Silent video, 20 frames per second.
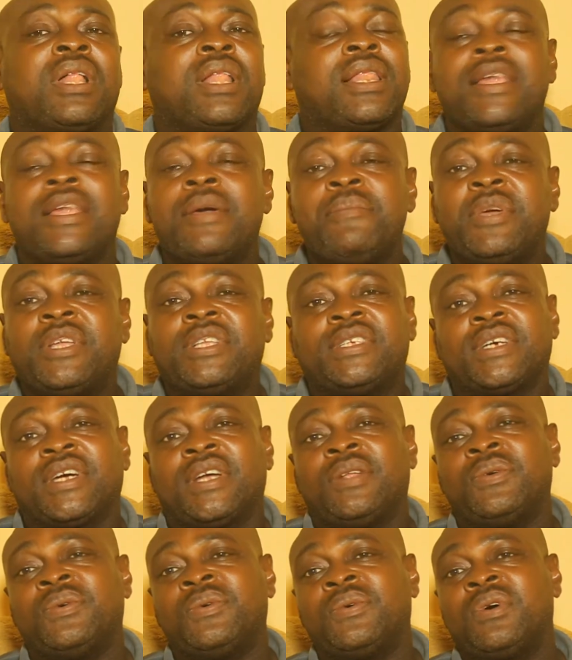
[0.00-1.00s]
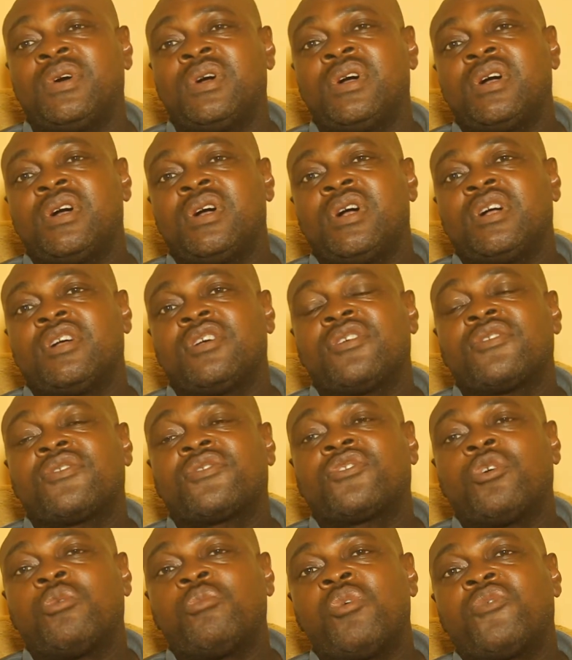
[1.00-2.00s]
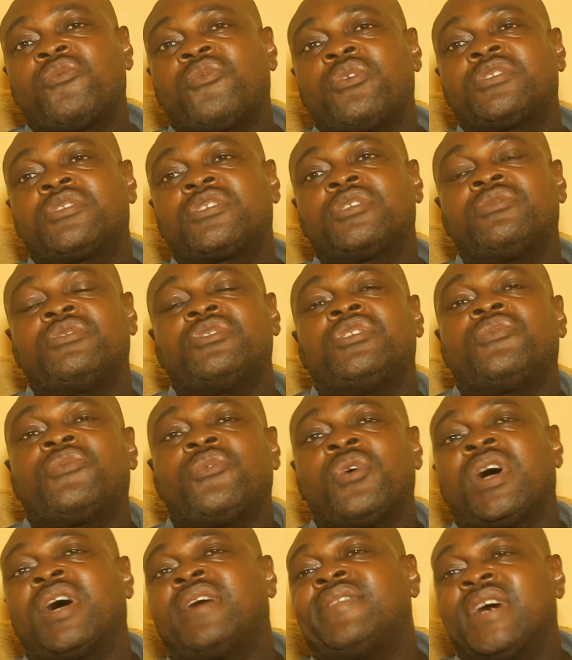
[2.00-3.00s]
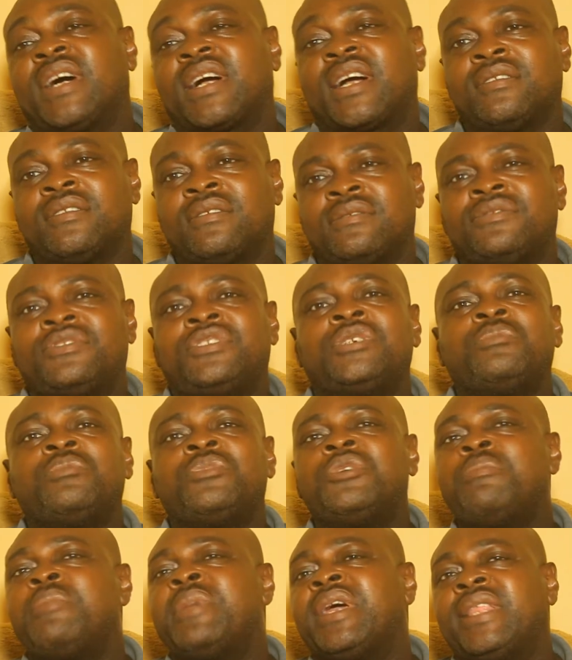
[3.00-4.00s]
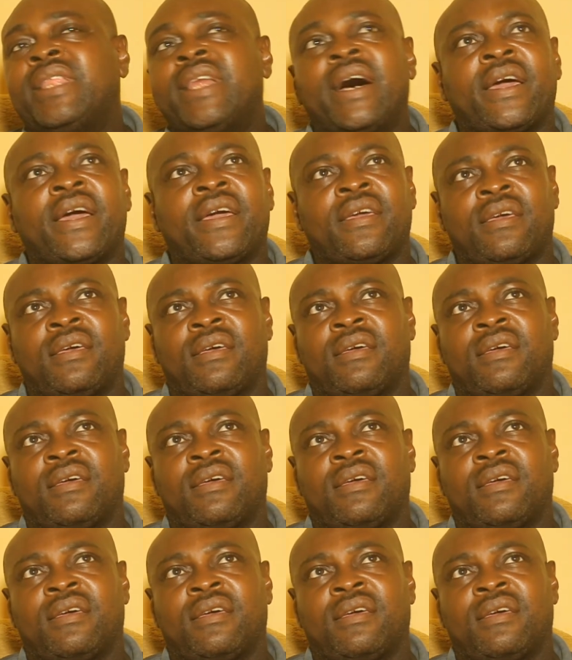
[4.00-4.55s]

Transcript: Let me tell you, some of us, even if we have that kind of dream, we may die